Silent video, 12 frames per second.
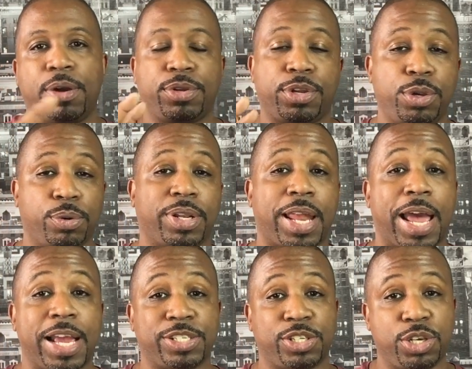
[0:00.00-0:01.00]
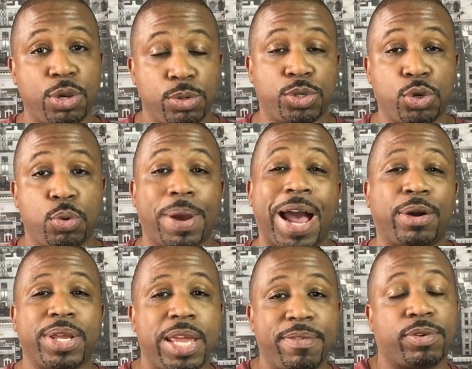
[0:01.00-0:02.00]
to utilize YouTube, how
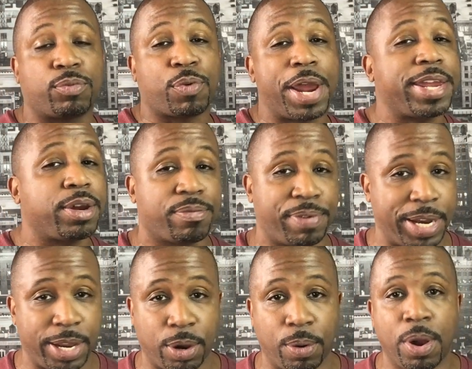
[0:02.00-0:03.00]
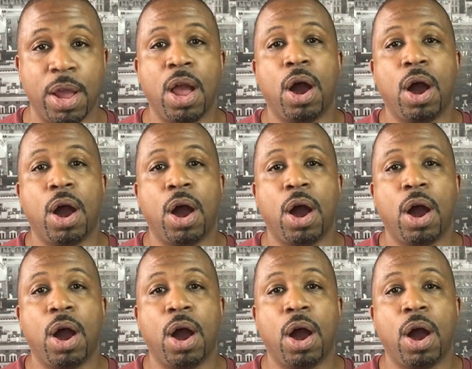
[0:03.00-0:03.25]
to even rank your video